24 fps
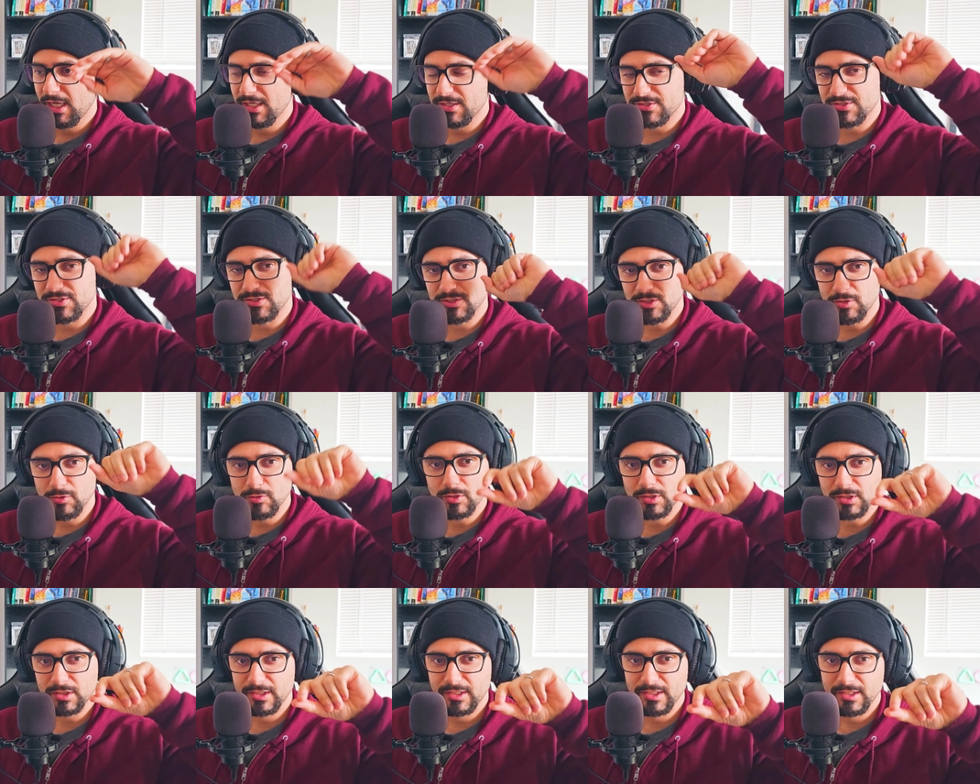It's
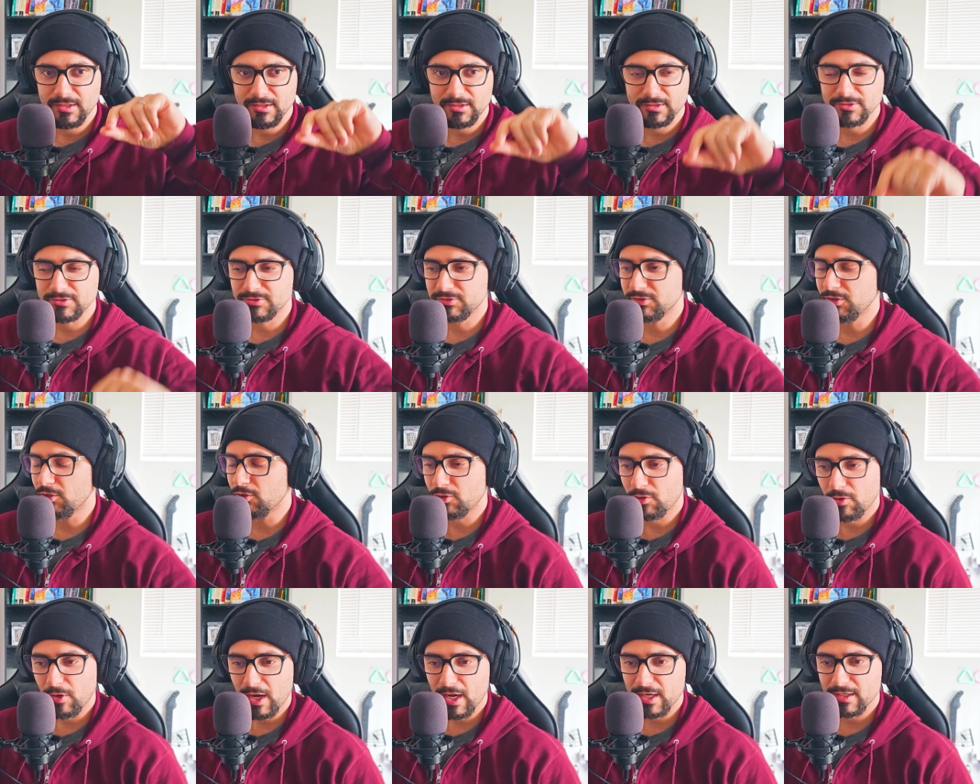so clean. There's no
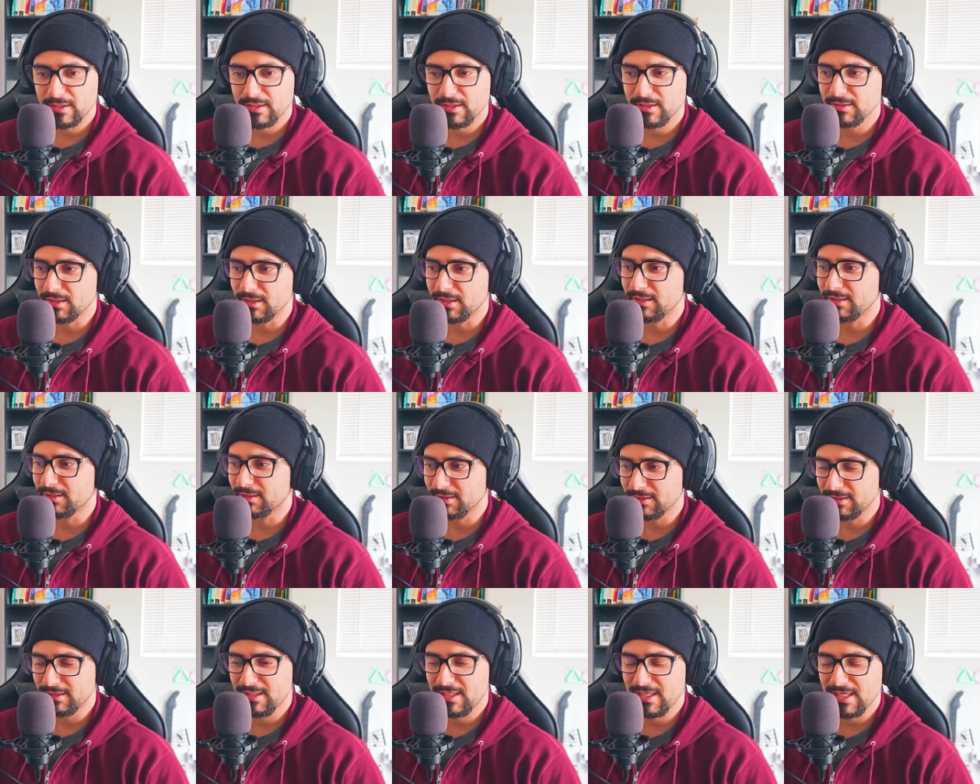cracking.
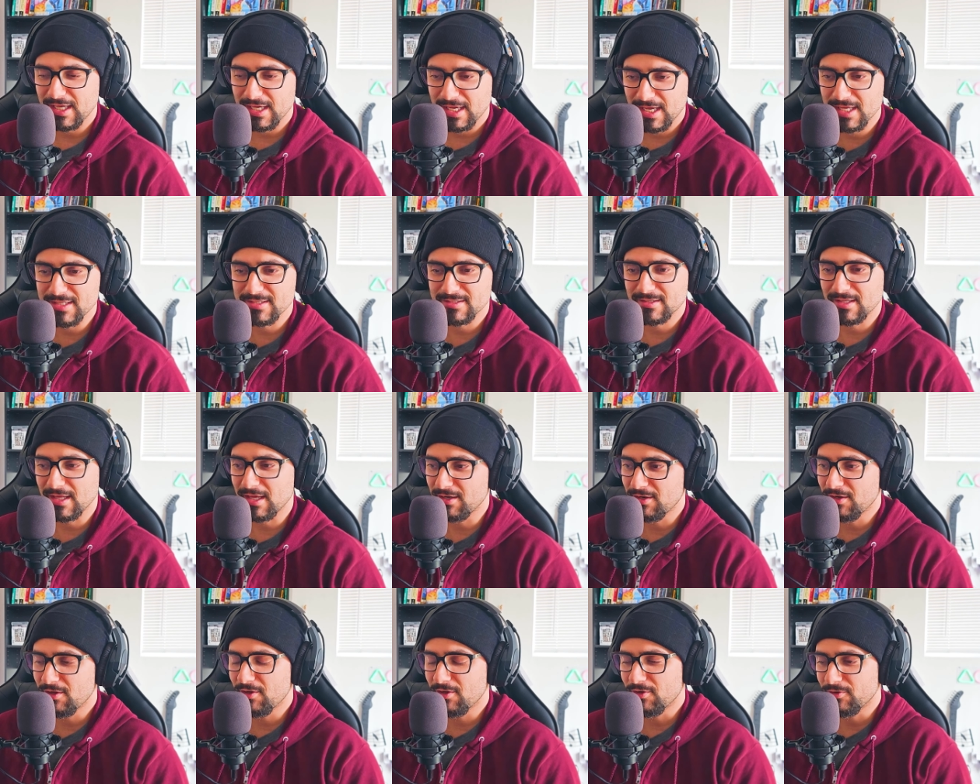Like he hits
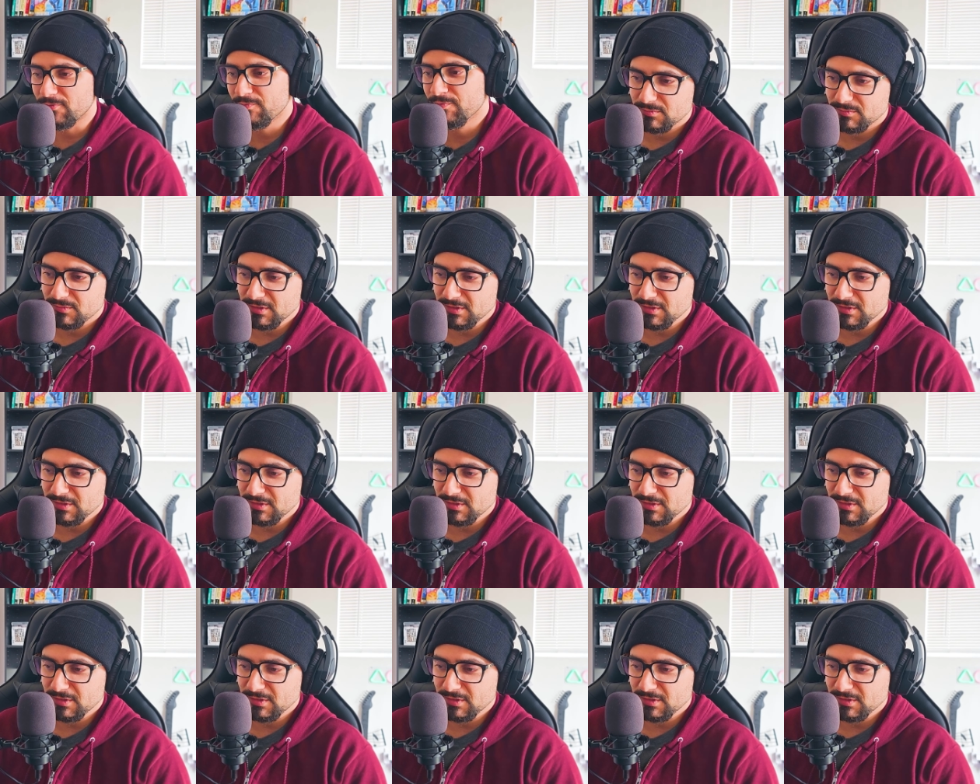that note.